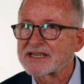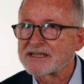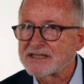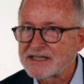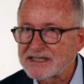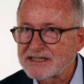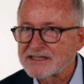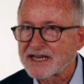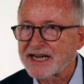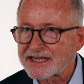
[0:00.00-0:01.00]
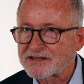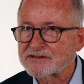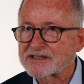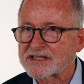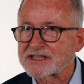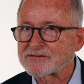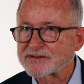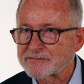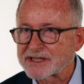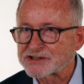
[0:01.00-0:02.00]
need accurate
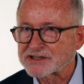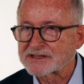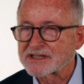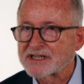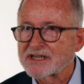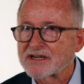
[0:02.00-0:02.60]
information